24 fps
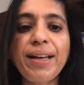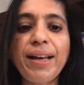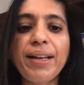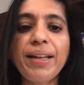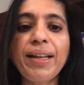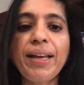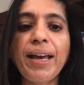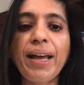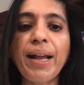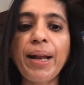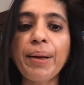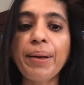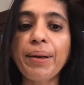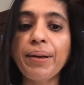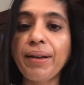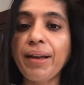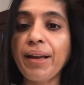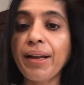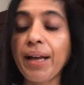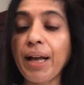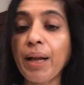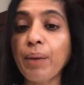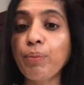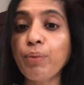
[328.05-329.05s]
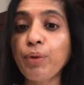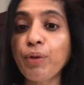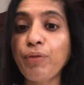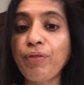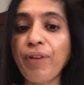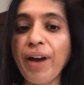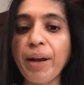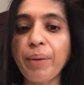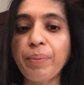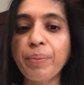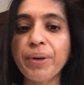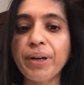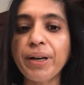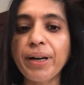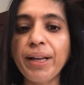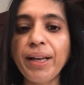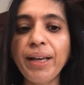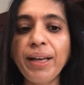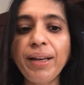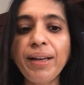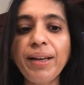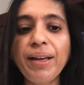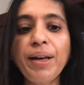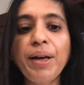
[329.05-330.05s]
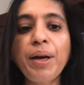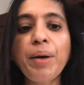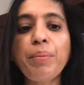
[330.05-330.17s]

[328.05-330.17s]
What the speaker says: and can help with fat burning.